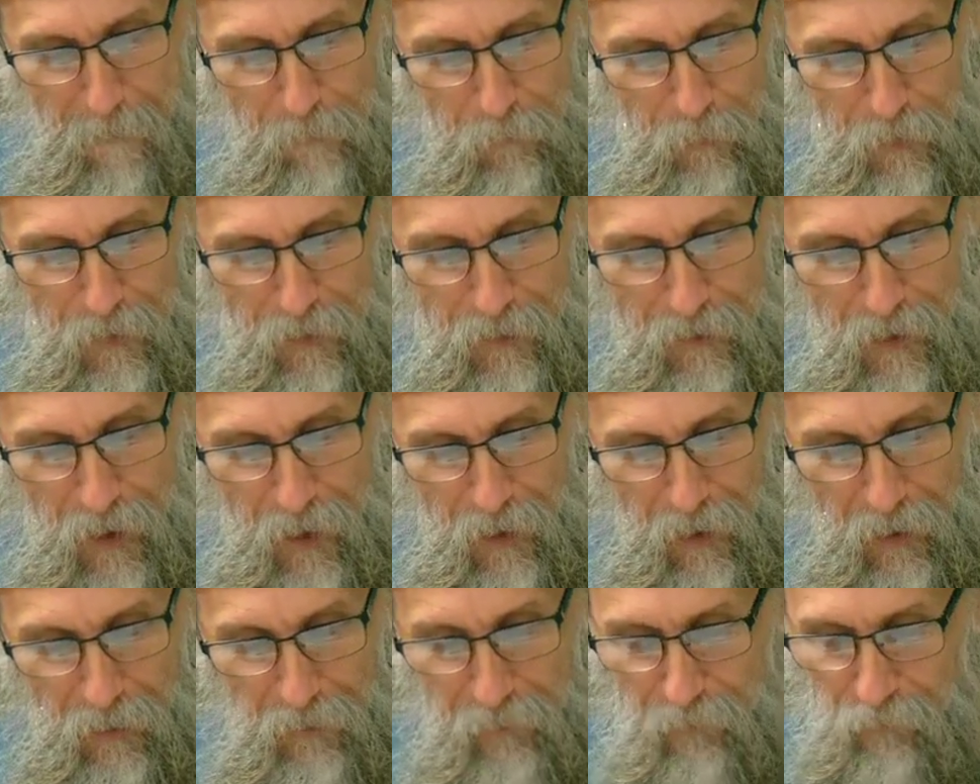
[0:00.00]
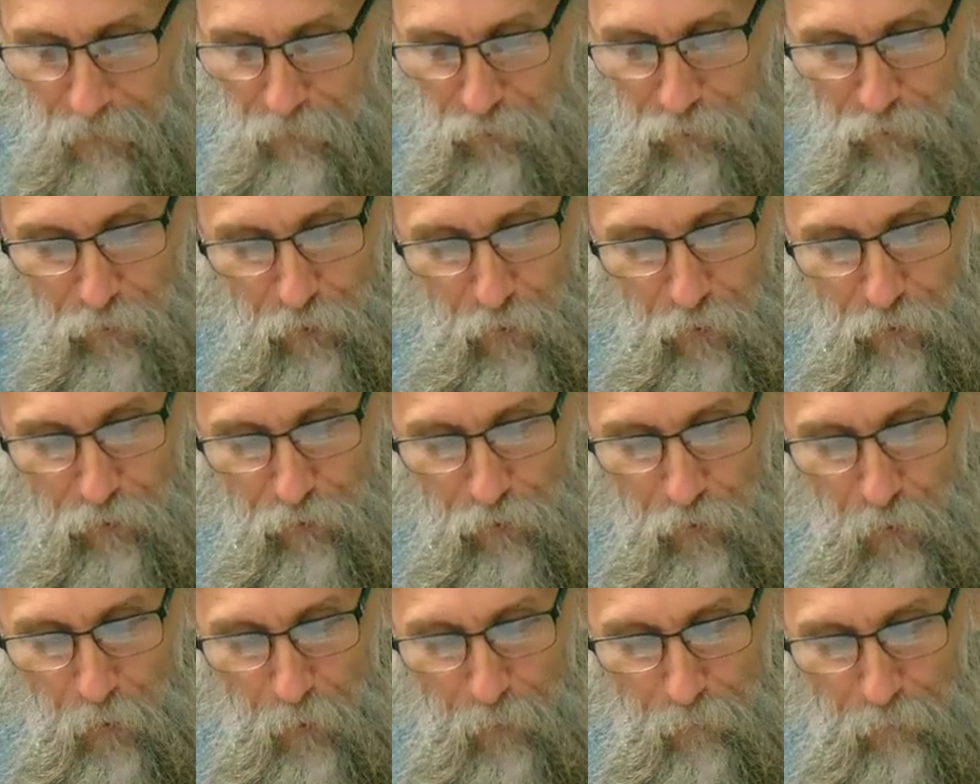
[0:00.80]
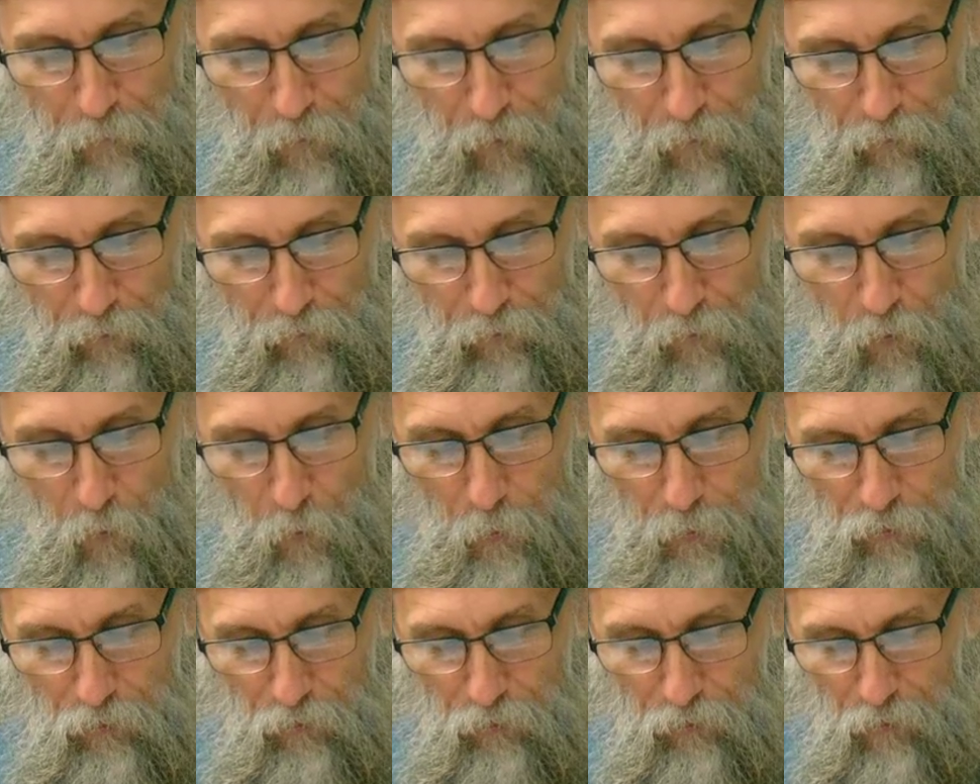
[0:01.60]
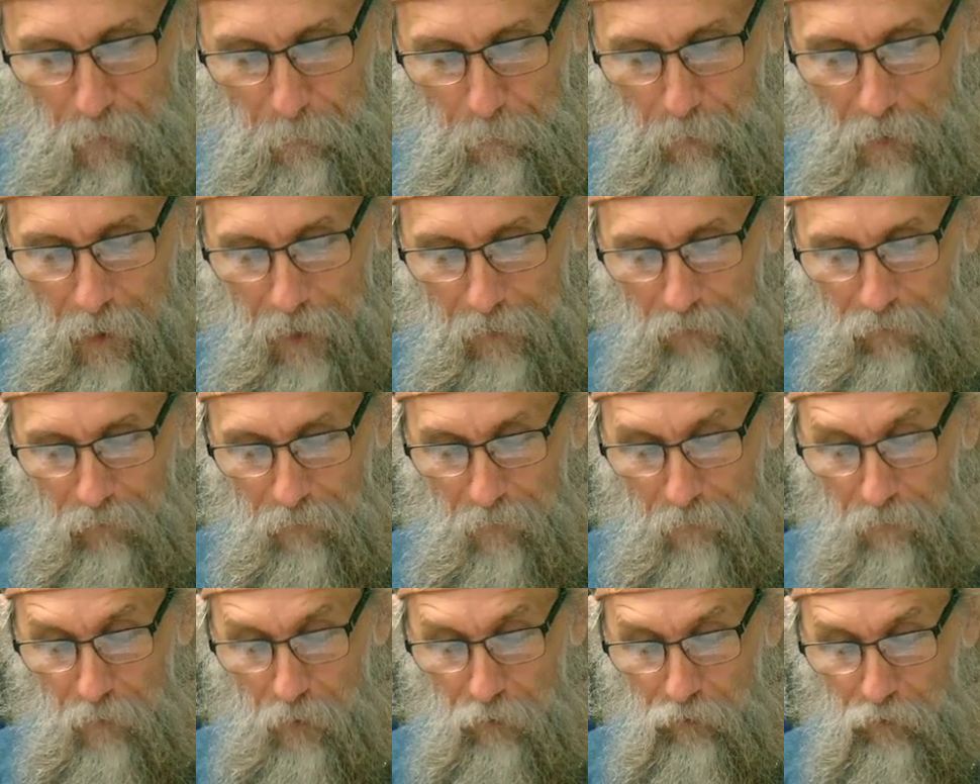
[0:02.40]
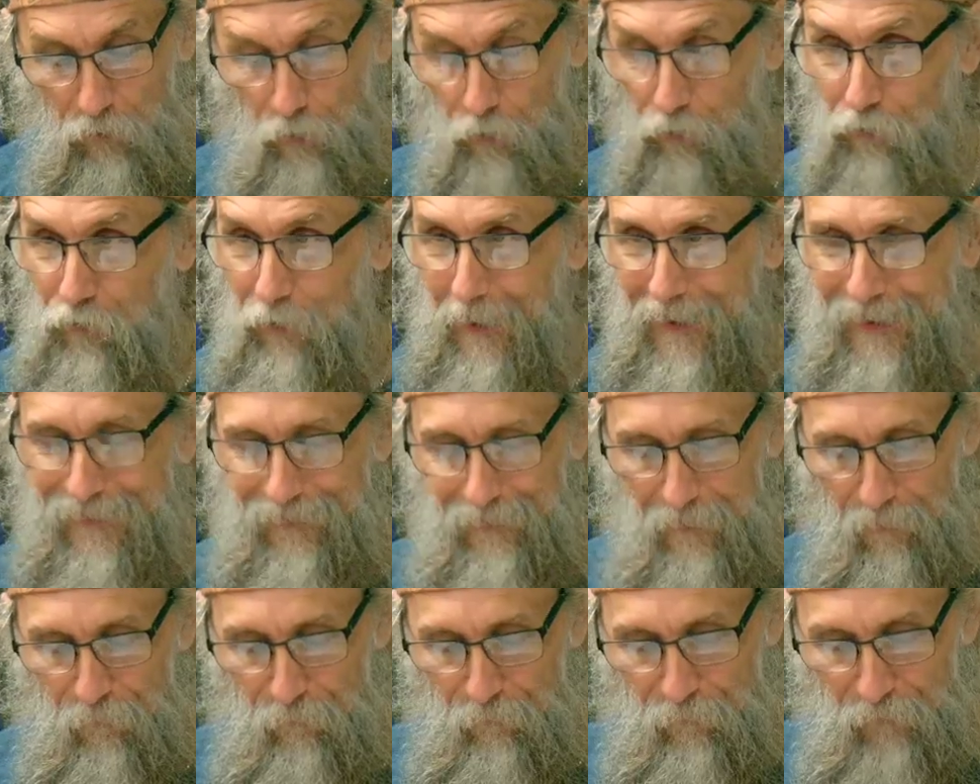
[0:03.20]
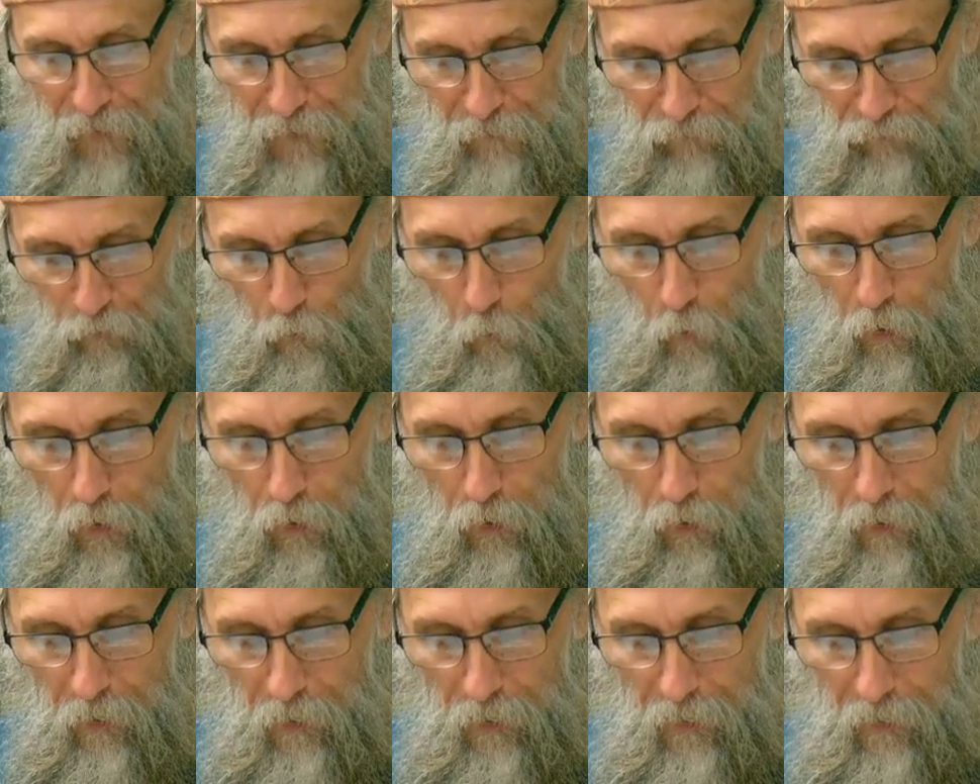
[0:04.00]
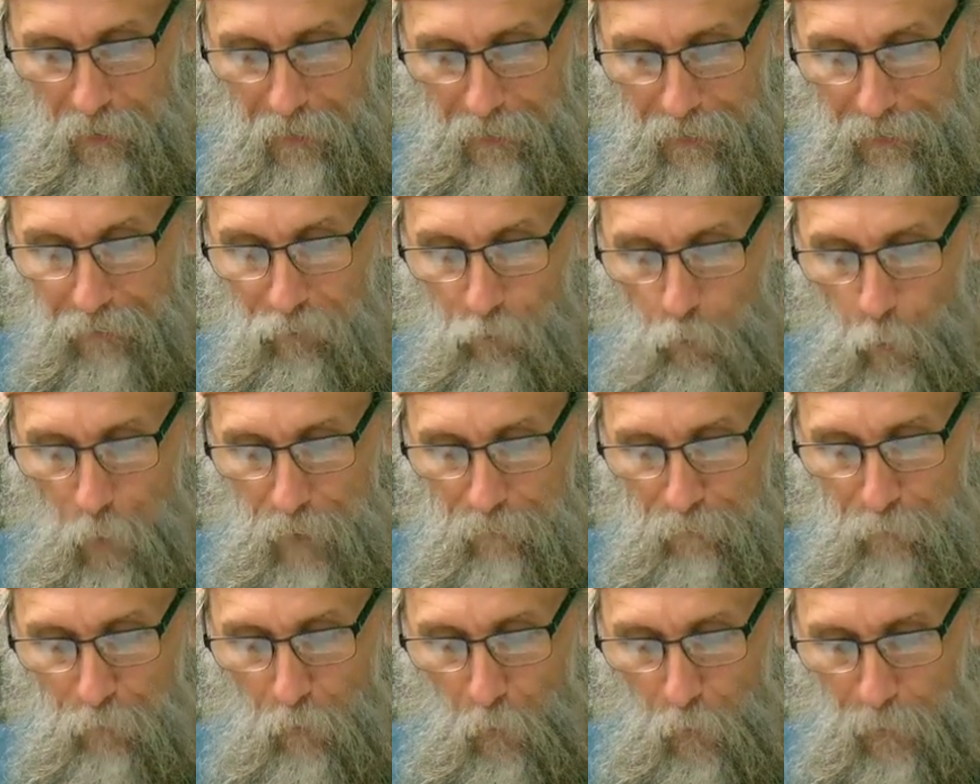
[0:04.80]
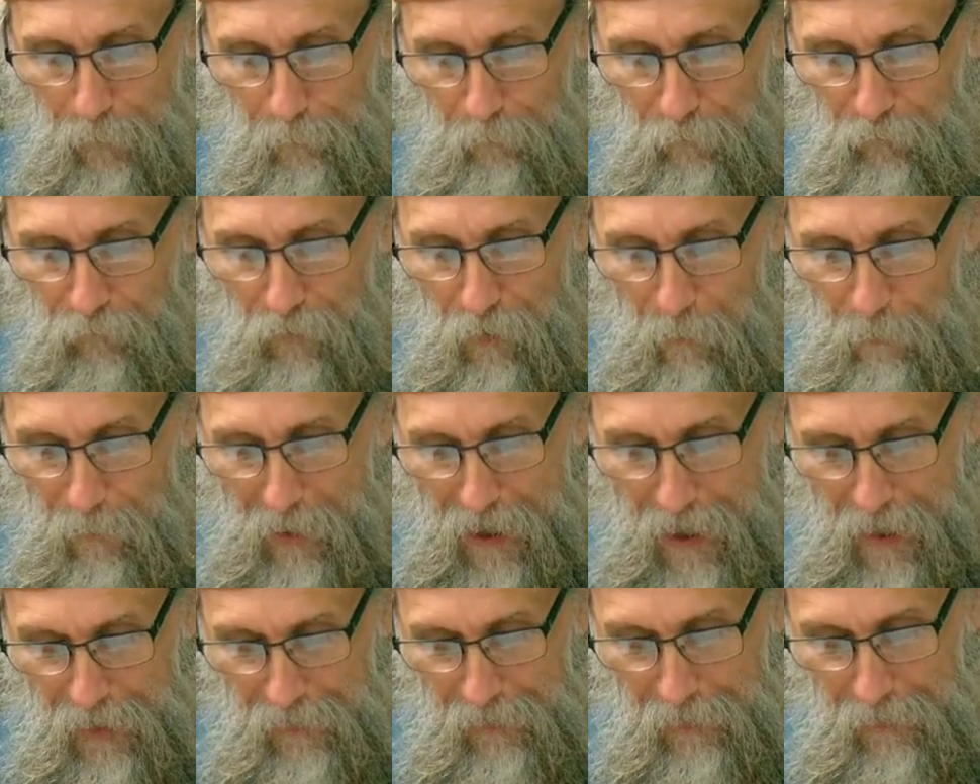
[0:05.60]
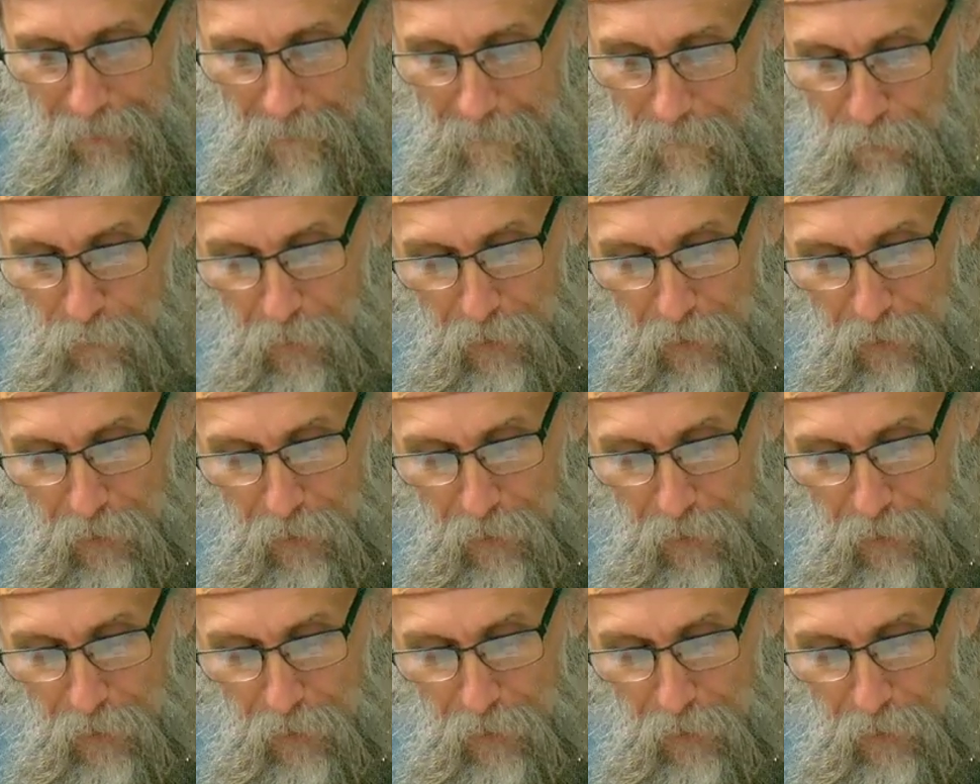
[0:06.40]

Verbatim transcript: The uh, church universal, which is comprised of the church individual, is what forms the body.